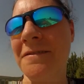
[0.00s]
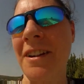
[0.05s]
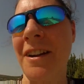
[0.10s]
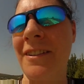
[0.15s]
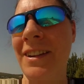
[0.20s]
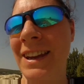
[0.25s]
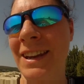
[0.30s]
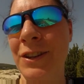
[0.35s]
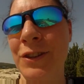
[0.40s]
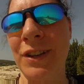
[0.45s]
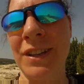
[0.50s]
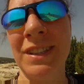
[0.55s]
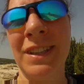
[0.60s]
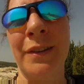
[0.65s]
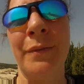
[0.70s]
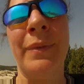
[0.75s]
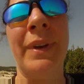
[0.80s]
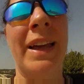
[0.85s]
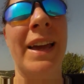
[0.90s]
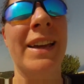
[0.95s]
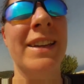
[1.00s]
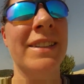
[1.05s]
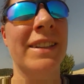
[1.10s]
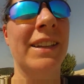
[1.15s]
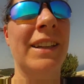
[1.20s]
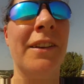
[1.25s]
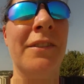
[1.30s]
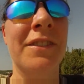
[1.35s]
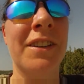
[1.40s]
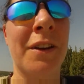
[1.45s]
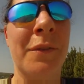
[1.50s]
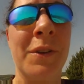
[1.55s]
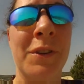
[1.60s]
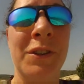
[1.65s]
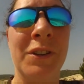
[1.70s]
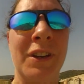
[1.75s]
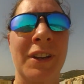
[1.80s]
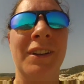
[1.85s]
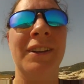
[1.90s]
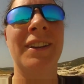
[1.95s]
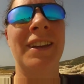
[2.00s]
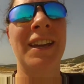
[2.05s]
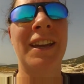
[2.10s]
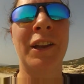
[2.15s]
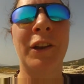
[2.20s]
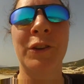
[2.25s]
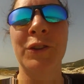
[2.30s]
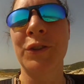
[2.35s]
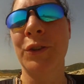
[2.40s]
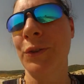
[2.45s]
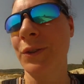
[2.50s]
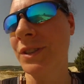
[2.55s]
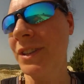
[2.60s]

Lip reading: Very interesting place. I'd love to come and do an ecological